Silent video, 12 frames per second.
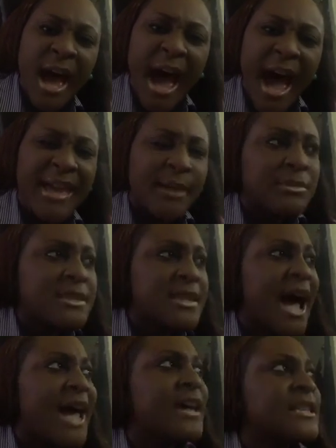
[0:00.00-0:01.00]
am
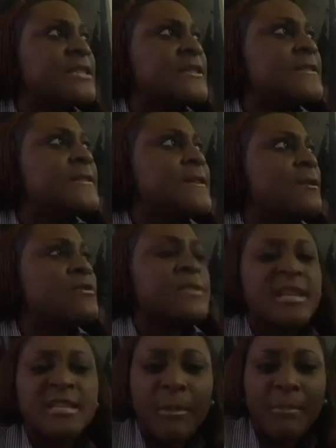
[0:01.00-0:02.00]
tired to see us
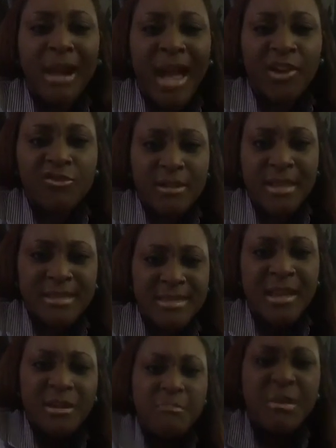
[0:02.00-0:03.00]
as a black race
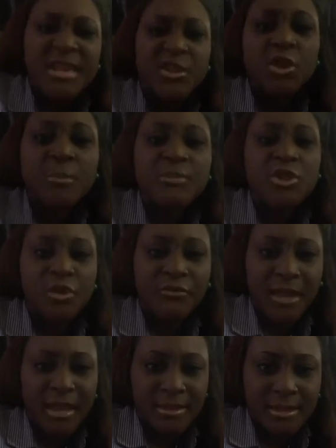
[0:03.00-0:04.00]
being
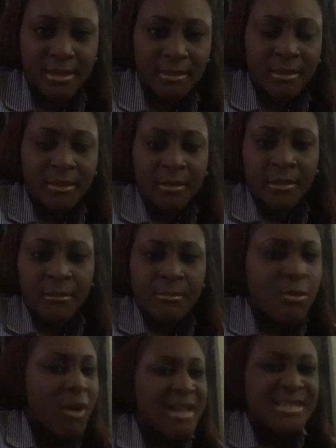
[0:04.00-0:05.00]
subservient. Me
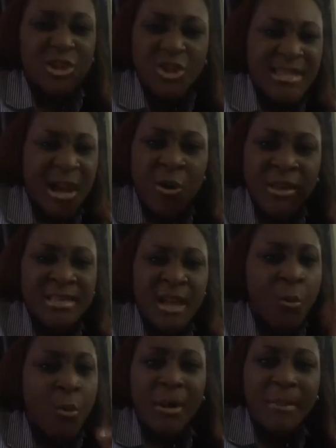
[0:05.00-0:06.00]
want to see, just like how you say a
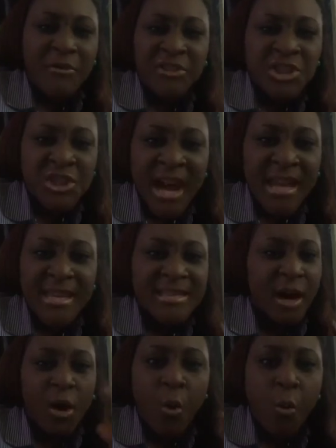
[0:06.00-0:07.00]
whole heap of rich Chinese
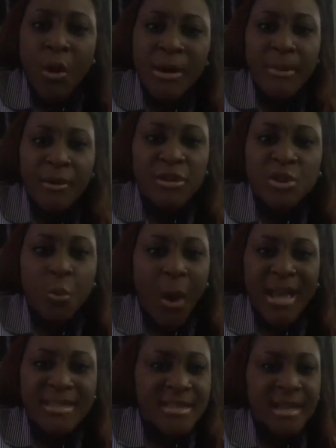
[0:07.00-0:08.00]
or a whole heap of rich
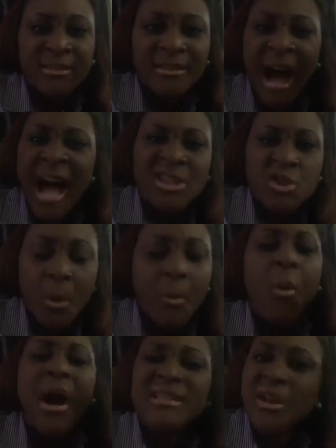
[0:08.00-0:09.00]
whites. And so me
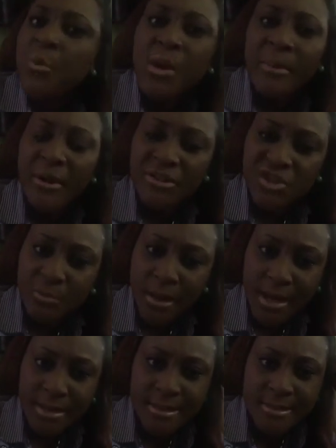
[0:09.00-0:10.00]
want to see a whole heap of rich
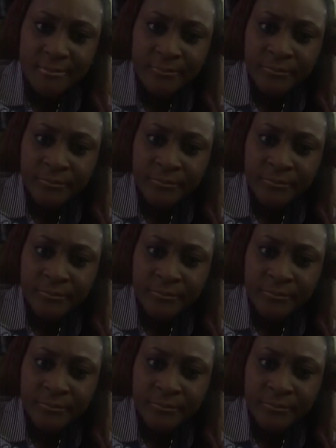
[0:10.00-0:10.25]
blacks.